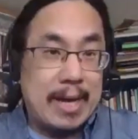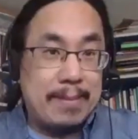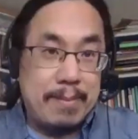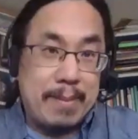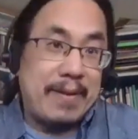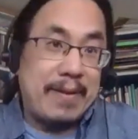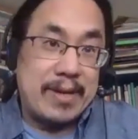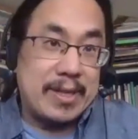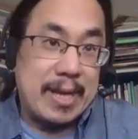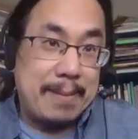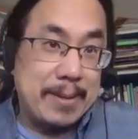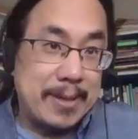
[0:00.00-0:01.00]
my favorite
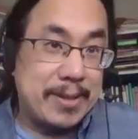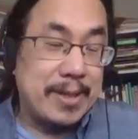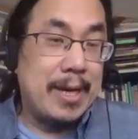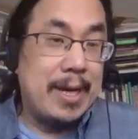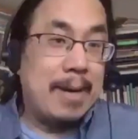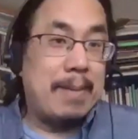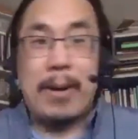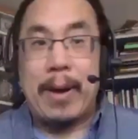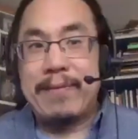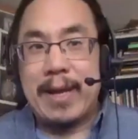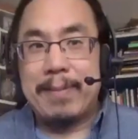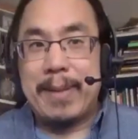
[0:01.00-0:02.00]
example is my
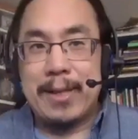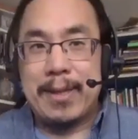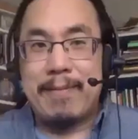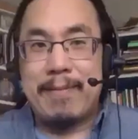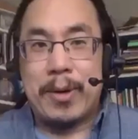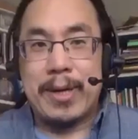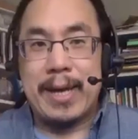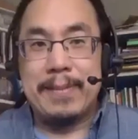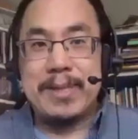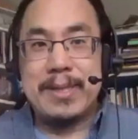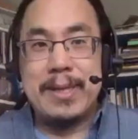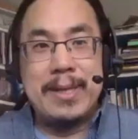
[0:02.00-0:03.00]
wife and I play a lot of board
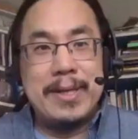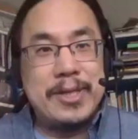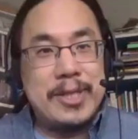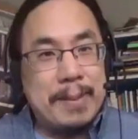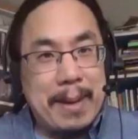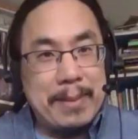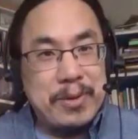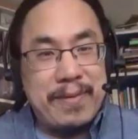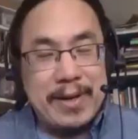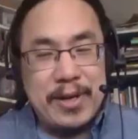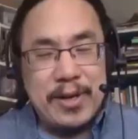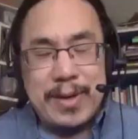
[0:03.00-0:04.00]
games. Sometimes we
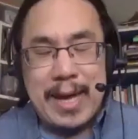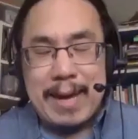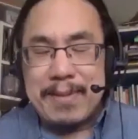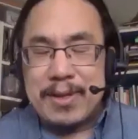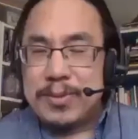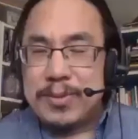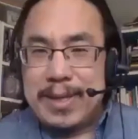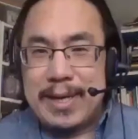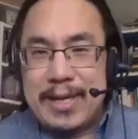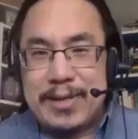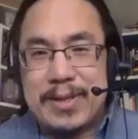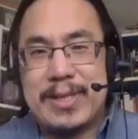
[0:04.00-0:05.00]
find a new game that's really
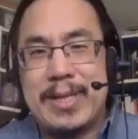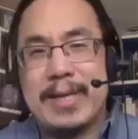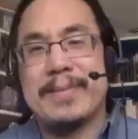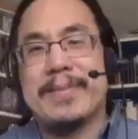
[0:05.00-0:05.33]
interesting